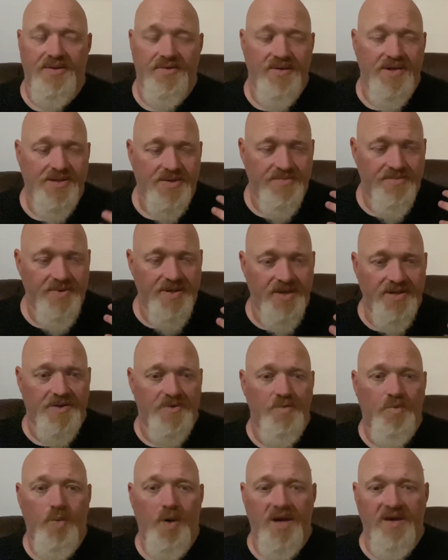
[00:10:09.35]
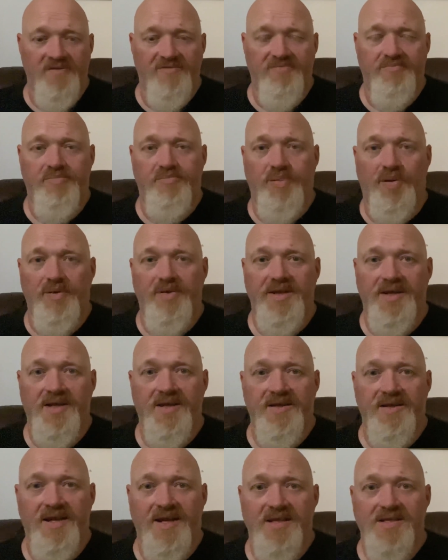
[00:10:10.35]
and it's a really good way of bonding
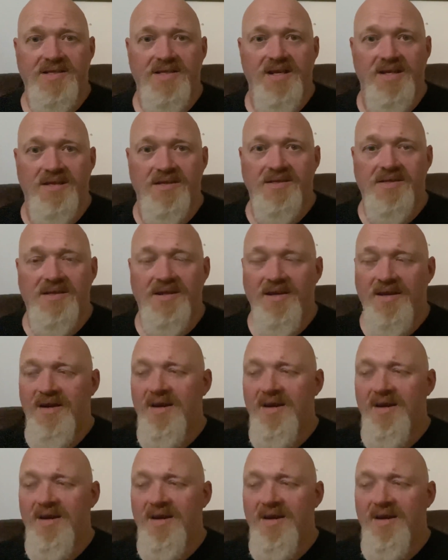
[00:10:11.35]
in that sense.